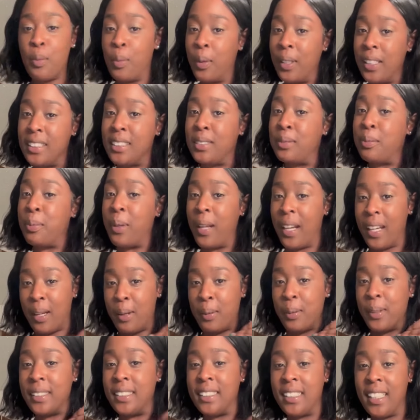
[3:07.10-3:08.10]
wish Benny
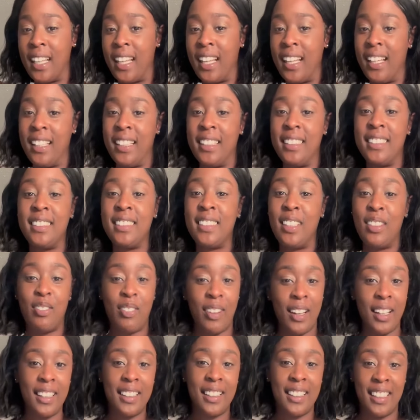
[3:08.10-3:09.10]
was here to
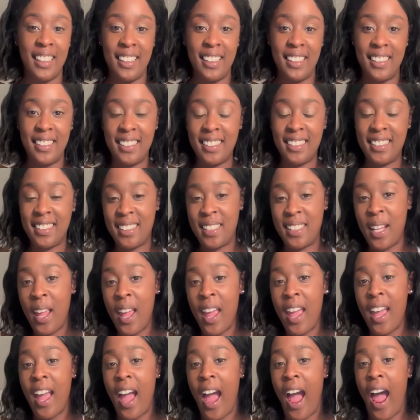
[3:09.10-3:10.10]
rate these.
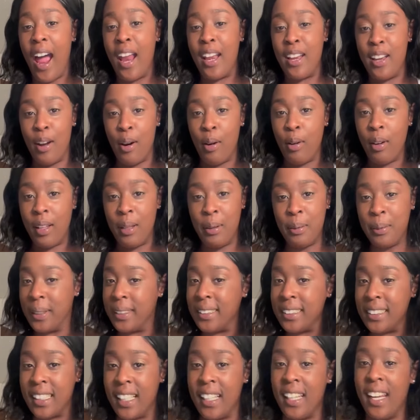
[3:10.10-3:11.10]
I know he
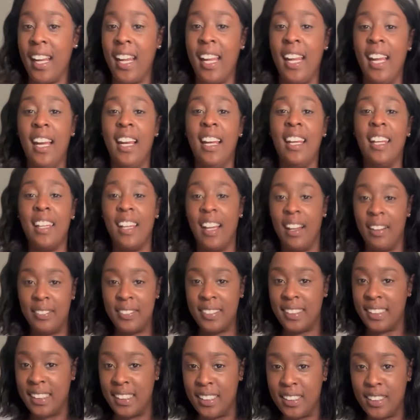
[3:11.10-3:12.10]
would say that he
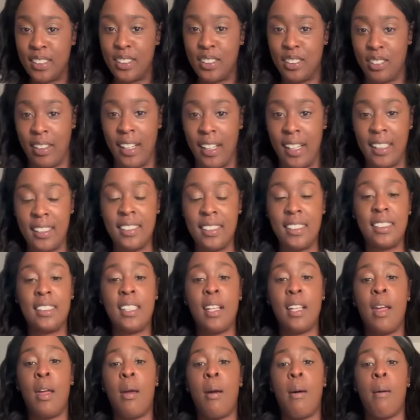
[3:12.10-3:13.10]
loves this dress,
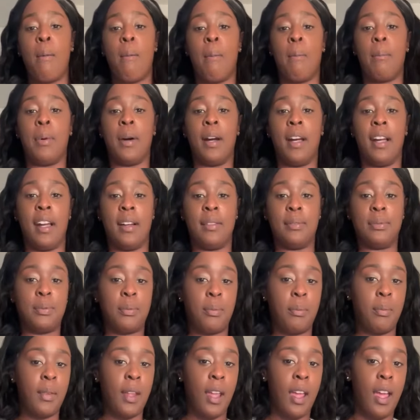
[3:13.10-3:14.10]
but
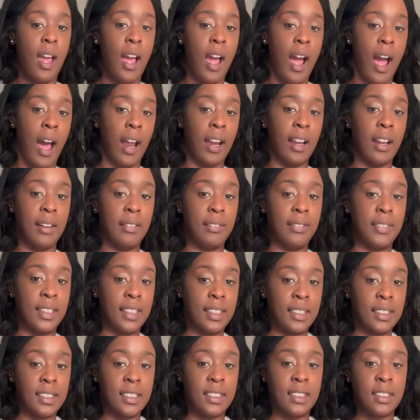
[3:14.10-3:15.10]
I love
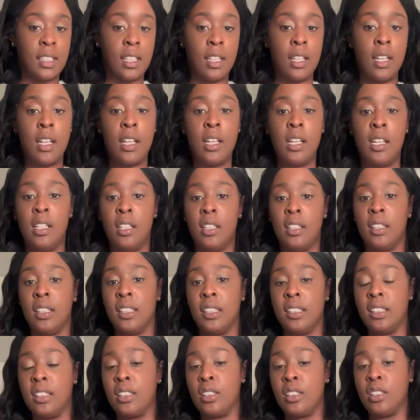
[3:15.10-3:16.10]
this.
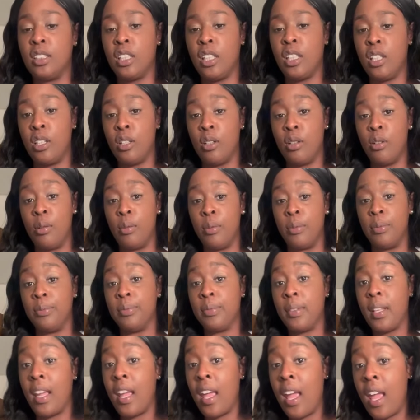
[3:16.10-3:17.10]
This is cute.
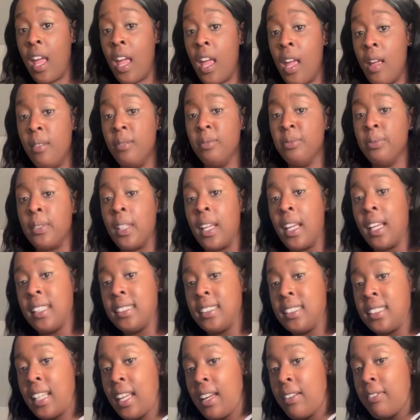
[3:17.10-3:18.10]

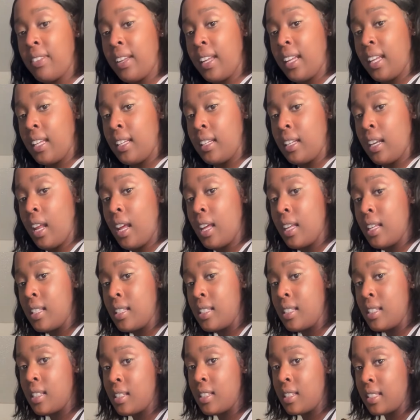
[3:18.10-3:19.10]
It's given
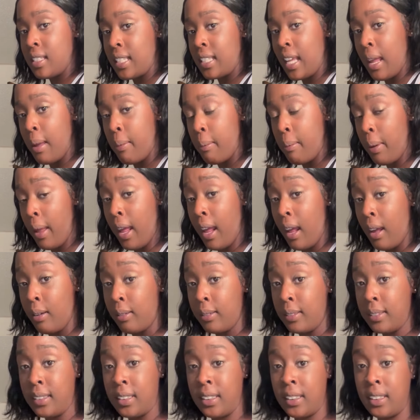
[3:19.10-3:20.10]
10
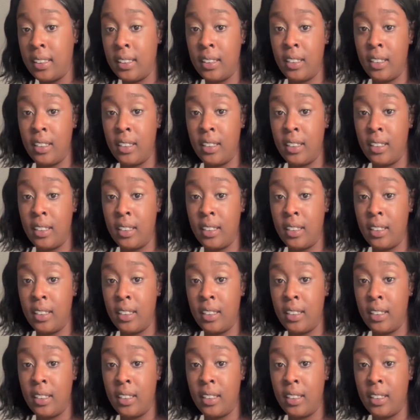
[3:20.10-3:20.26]
pounds